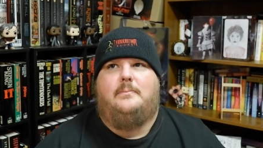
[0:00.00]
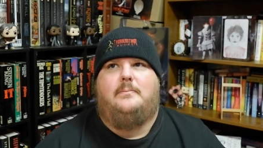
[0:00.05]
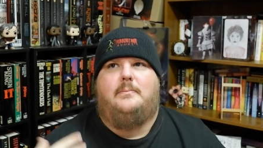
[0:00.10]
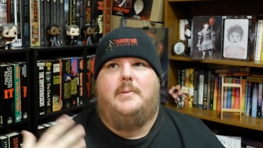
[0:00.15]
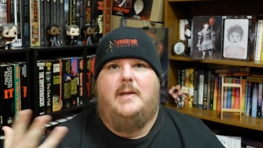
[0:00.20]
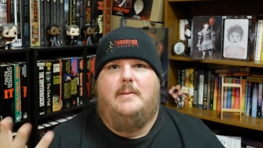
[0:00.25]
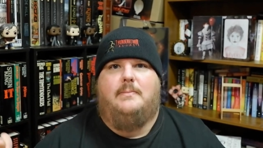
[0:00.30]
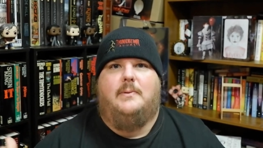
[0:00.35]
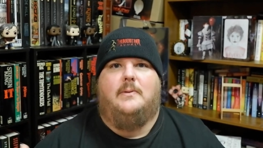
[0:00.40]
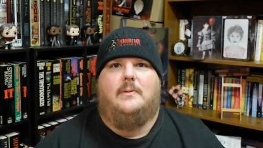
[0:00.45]

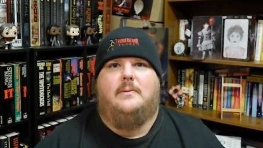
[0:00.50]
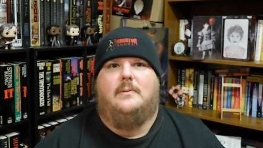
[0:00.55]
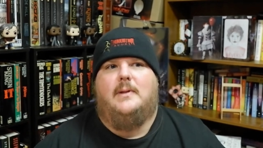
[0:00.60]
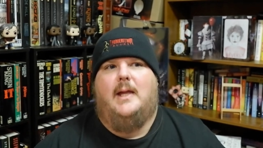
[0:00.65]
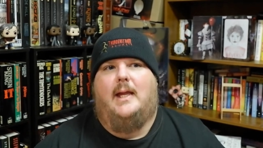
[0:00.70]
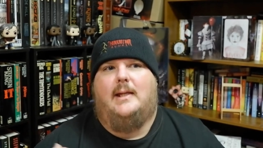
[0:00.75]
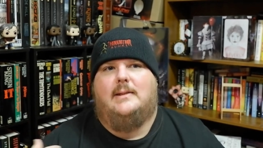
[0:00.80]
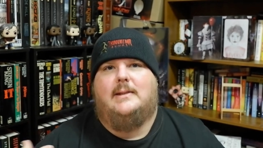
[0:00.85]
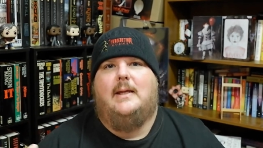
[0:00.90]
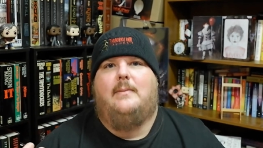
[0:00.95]
people
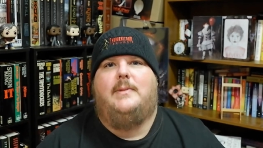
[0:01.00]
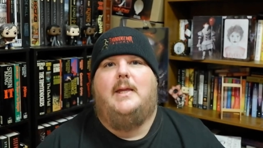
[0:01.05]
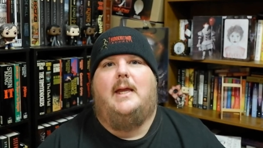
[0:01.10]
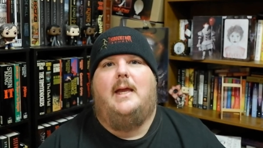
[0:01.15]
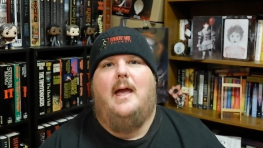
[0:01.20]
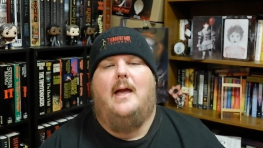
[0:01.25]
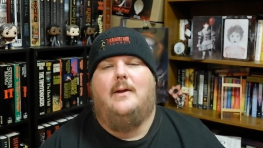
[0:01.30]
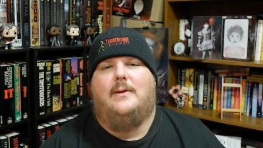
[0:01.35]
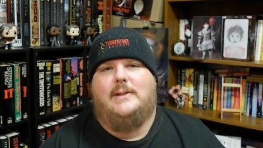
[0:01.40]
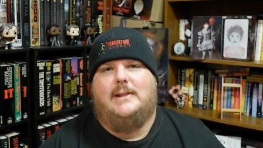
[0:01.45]
and something
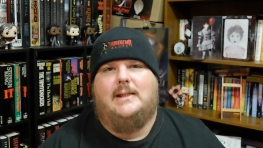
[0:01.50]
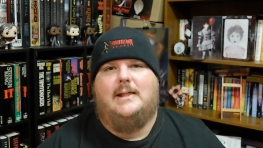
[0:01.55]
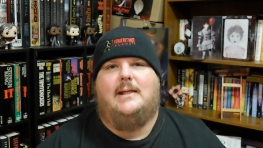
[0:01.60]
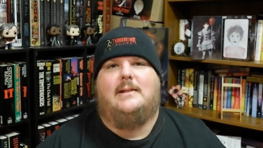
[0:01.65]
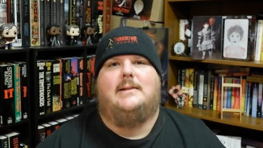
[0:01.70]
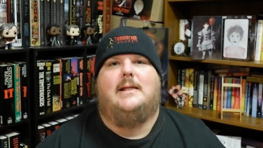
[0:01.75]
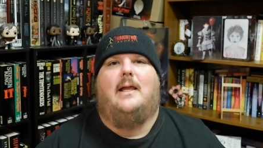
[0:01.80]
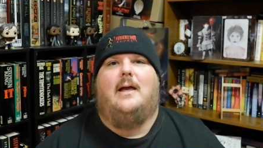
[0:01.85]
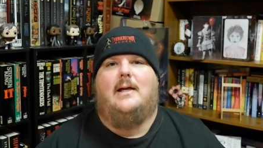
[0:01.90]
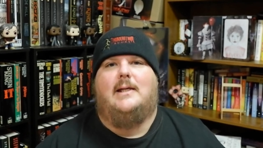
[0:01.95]
else
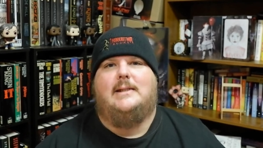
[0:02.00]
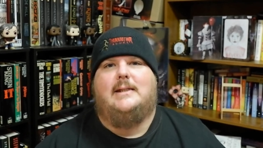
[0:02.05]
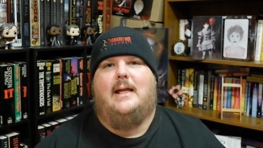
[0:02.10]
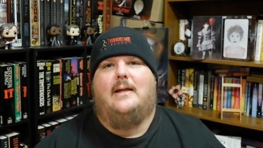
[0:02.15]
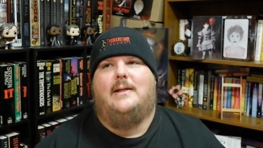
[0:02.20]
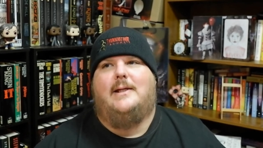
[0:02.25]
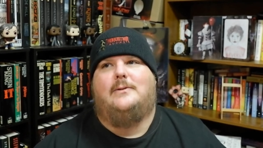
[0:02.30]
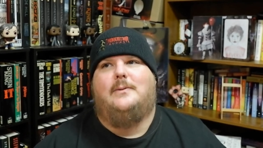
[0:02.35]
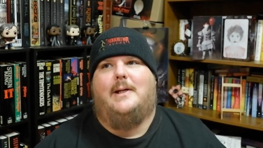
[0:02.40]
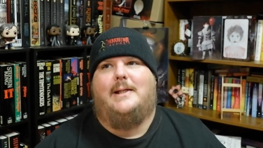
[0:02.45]
is lost
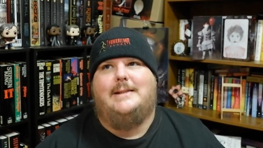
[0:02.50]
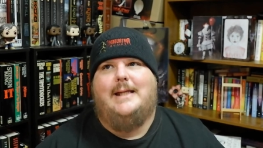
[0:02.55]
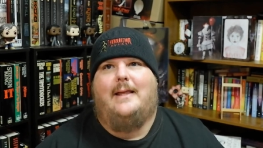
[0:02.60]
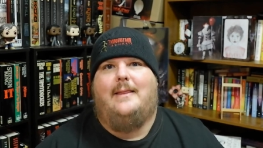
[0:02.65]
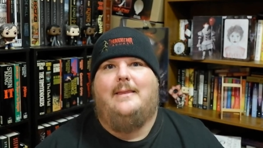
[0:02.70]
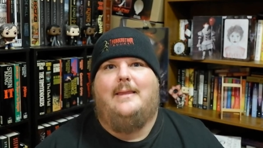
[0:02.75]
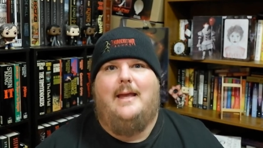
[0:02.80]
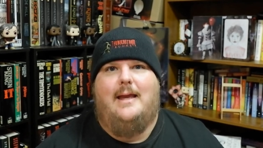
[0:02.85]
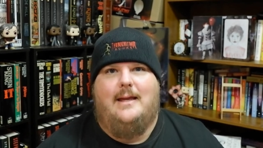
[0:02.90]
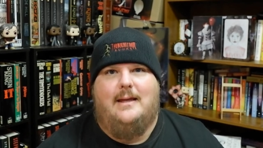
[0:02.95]
now that's why i say
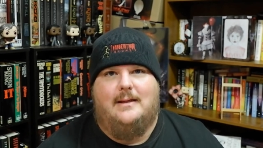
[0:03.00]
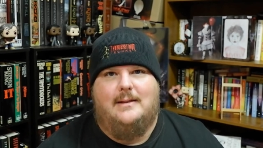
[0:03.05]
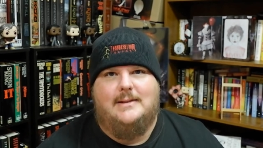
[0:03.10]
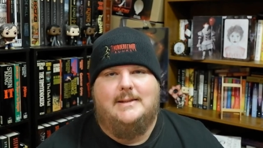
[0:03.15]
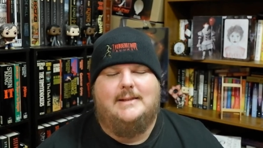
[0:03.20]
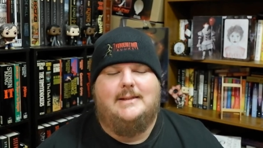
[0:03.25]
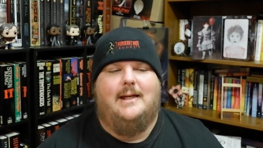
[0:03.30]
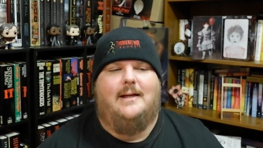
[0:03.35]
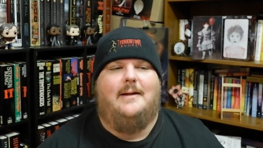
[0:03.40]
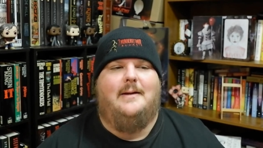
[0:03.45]

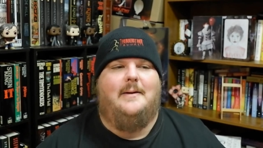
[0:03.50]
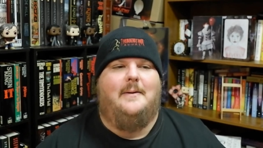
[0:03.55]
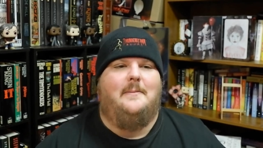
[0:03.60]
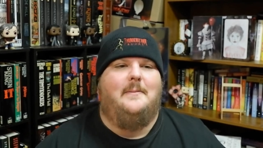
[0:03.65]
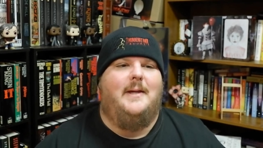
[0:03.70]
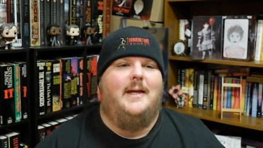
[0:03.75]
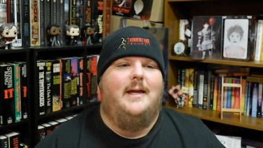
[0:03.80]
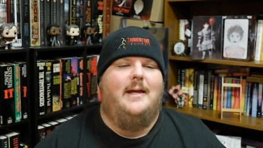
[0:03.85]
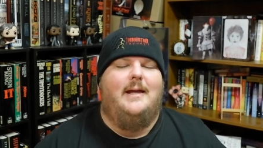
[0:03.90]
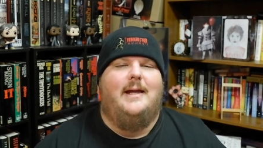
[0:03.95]
things um,